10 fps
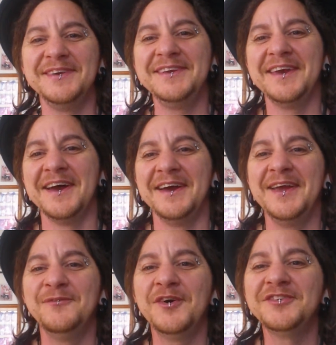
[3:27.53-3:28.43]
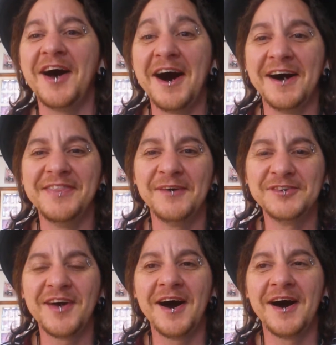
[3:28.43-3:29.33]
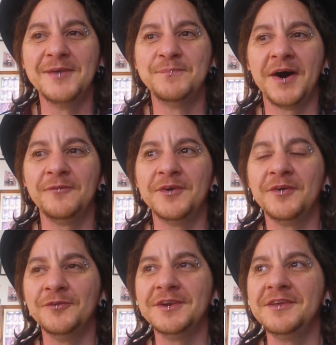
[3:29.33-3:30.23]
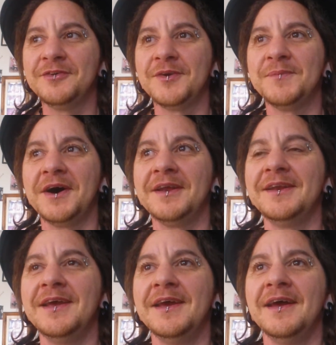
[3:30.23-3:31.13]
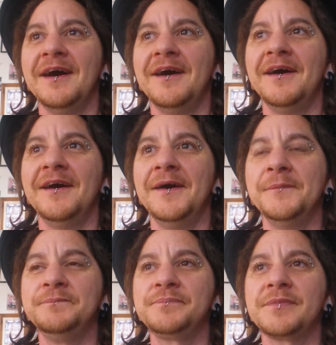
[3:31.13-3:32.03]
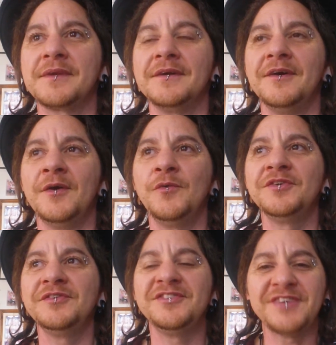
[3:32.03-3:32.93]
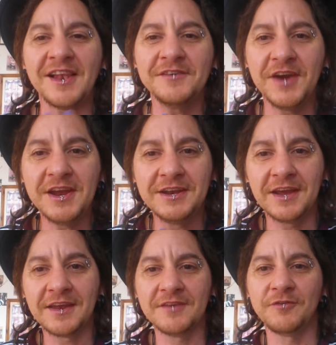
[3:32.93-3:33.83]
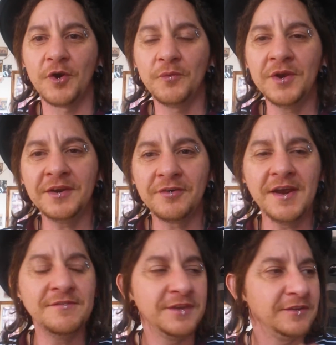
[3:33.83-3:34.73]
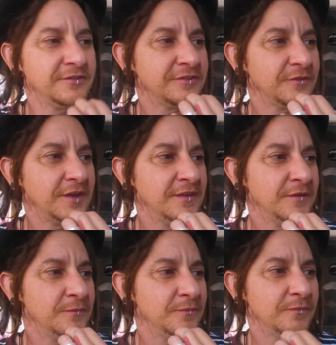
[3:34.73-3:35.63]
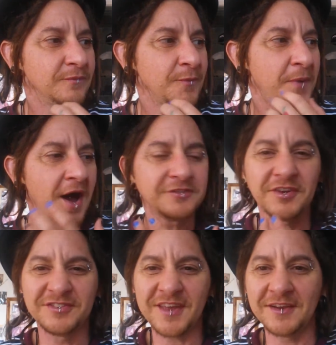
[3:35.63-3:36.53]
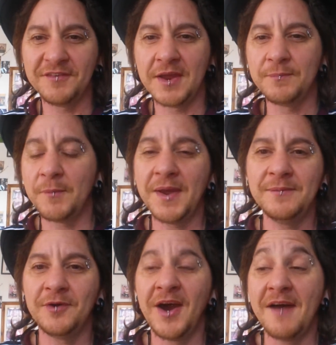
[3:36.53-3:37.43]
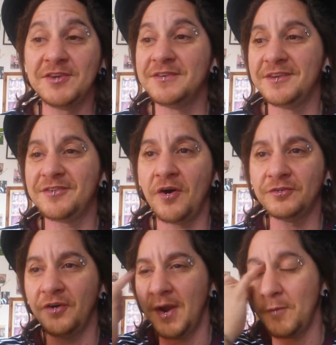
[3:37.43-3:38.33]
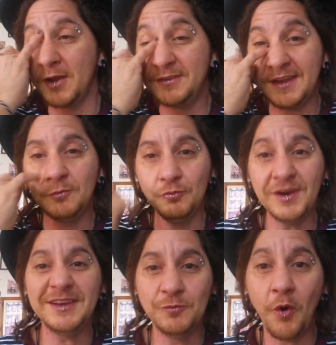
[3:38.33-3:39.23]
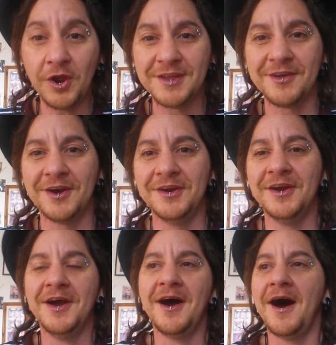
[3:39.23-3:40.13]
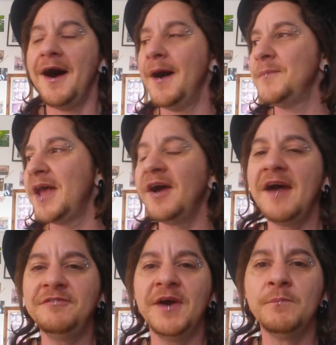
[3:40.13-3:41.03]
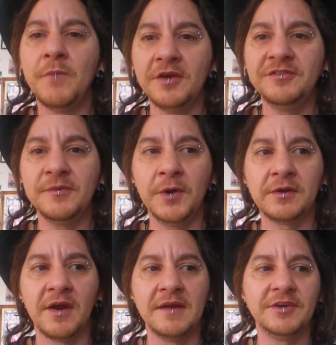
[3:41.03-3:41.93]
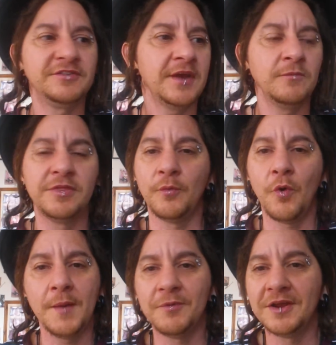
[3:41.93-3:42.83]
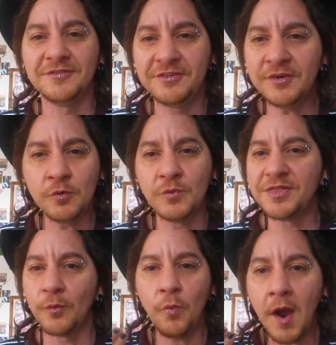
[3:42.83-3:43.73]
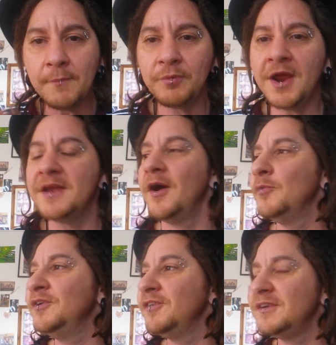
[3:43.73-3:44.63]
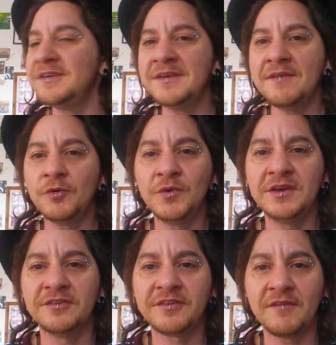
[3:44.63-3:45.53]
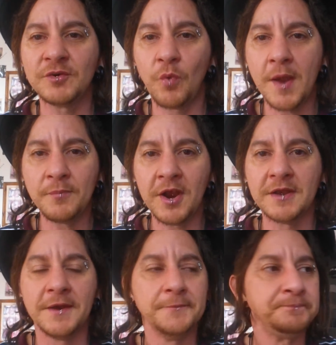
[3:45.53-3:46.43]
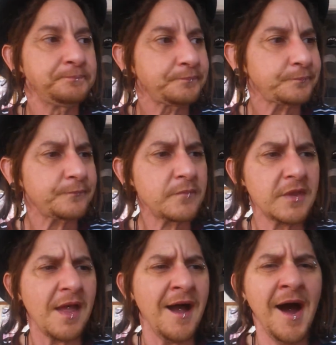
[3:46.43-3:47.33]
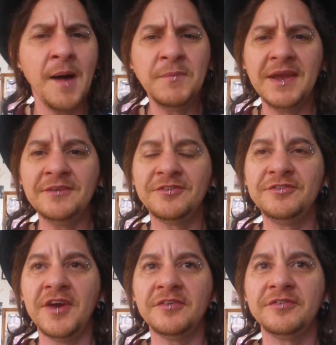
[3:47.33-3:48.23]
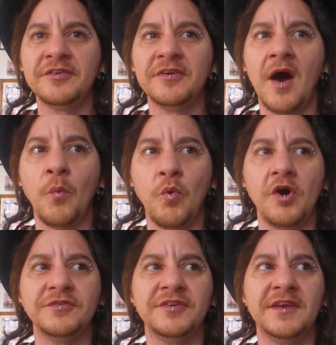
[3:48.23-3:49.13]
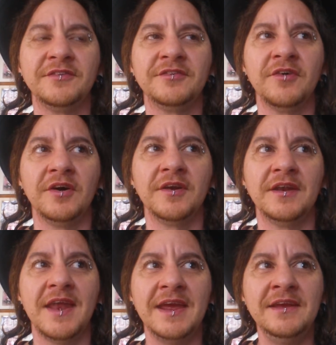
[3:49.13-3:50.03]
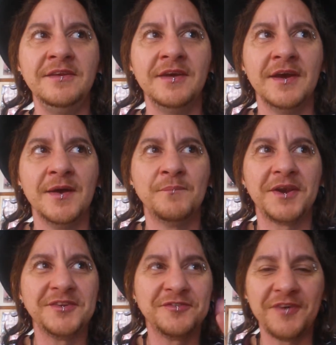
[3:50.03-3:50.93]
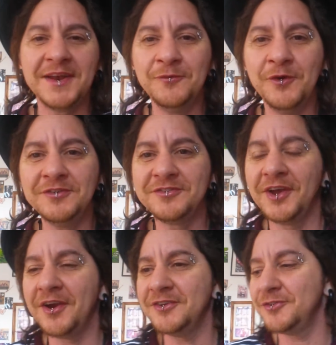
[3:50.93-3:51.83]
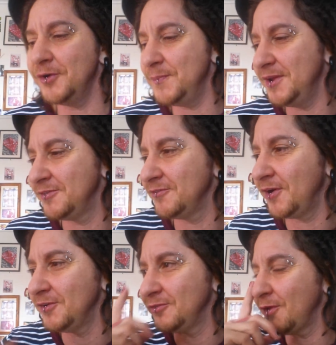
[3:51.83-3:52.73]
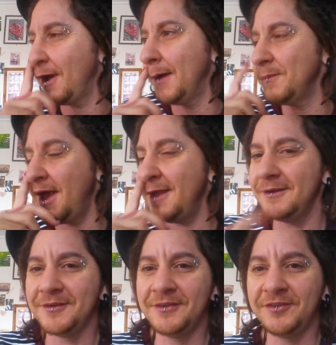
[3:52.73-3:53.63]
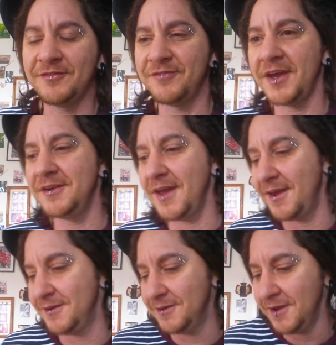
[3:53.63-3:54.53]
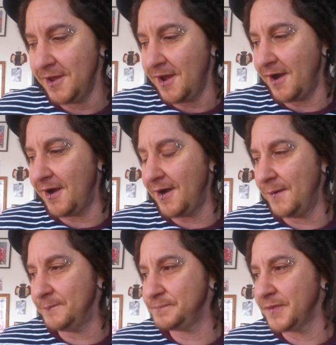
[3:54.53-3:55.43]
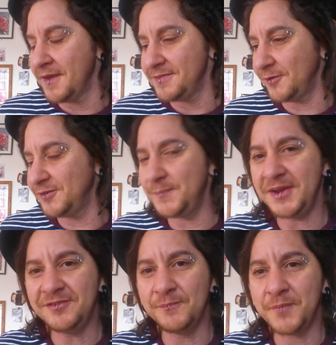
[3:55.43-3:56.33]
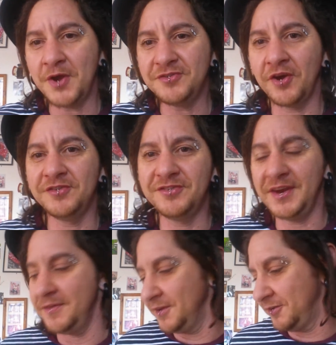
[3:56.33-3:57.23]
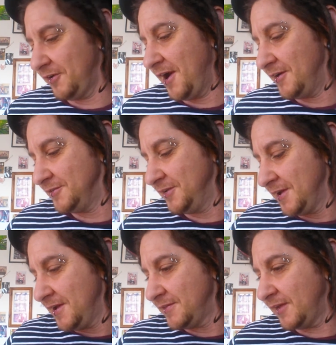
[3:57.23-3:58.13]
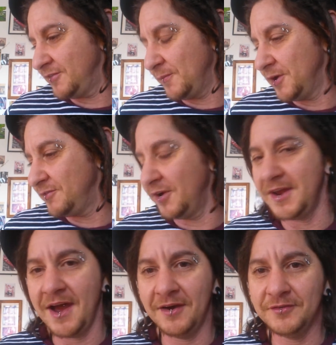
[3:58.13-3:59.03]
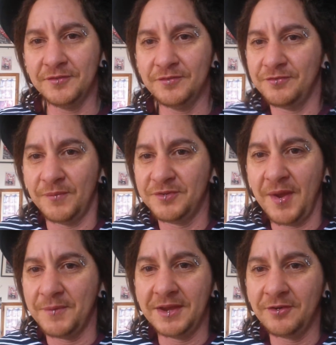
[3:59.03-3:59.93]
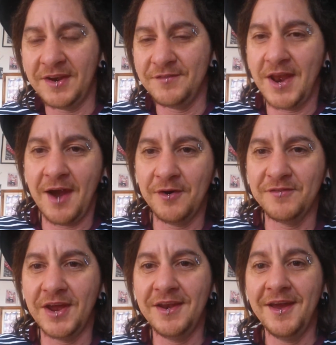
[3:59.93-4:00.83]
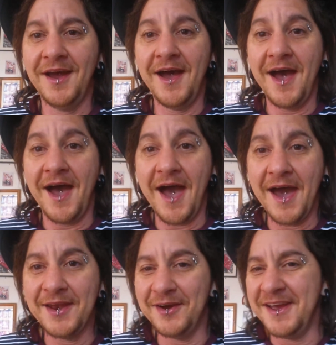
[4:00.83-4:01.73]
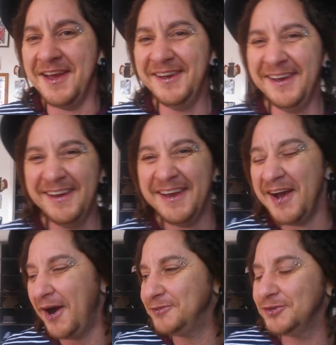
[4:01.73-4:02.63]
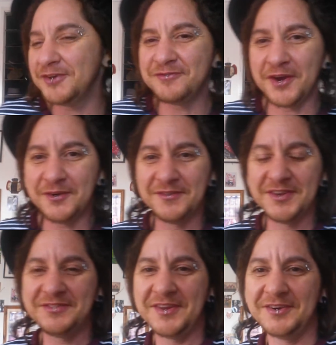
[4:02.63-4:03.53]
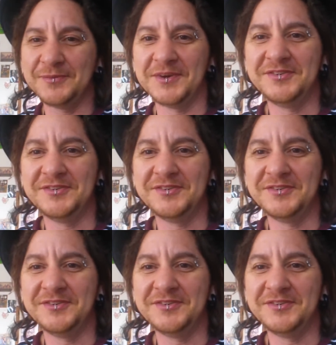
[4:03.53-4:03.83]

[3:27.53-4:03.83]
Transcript: it was hard. That was hard. But when I really thought about it, I wasn't salivating again for it. When I crave things in the past, I salivate, but maybe I haven't this whole time. I did really want it though. And I have found most of my cravings, same with the white bread, still with the white bread. I wish I'd never rediscovered white bread. It's just a want, it's not a need, but it's funny wants. Like I saw a piece of, I was at this event and there was a piece of burnt toast sitting in the ground that someone had thrown out from something, not even our event. And I took a photo of it, sent it to my